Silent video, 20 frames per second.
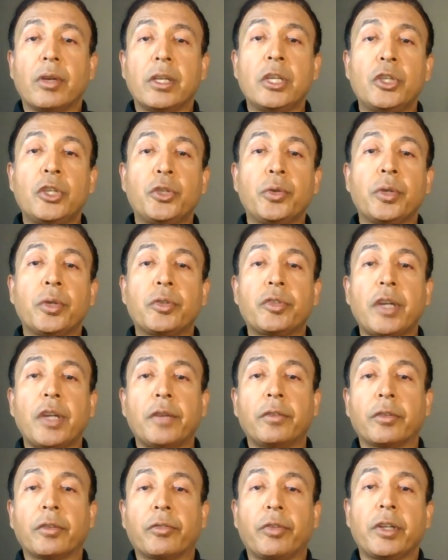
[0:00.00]
issuing
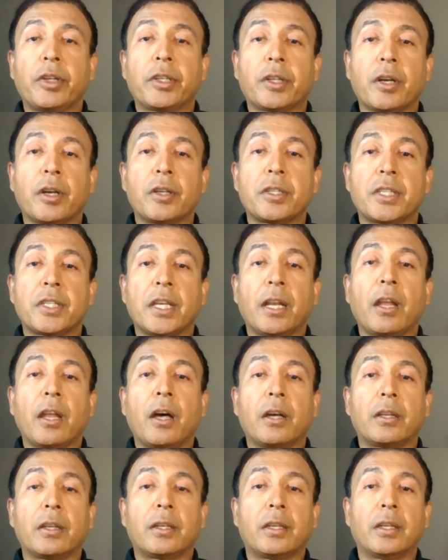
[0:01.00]
travel credit cards a
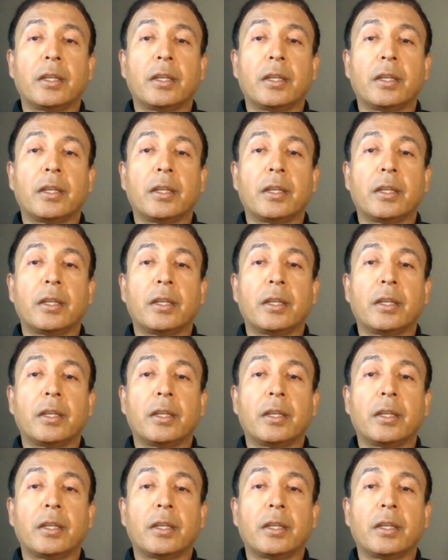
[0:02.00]
lot.